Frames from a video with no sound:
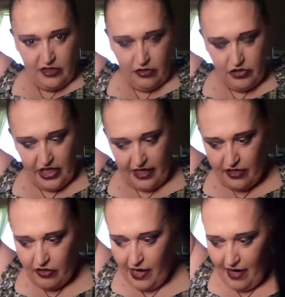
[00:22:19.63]
Go
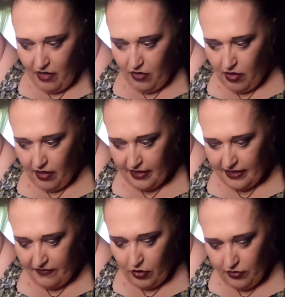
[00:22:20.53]
check her out. I'll
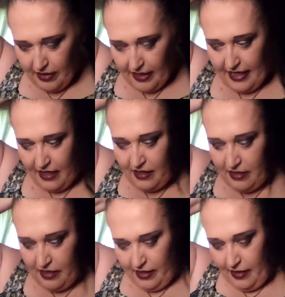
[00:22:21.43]
leave her
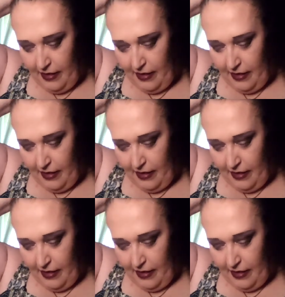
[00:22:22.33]
linked.